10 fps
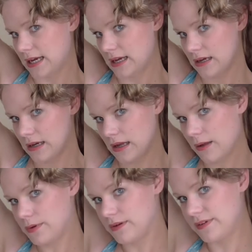to take a
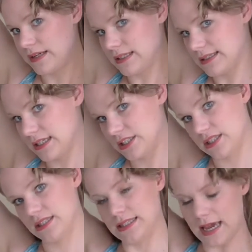couple of little
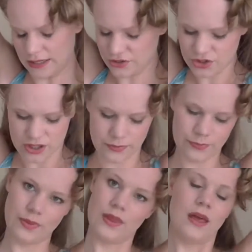sections extra
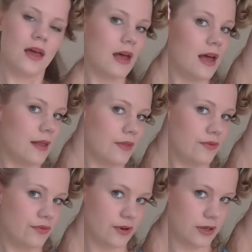at
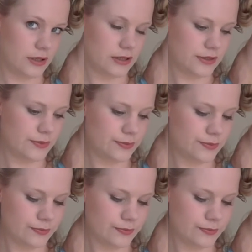the front.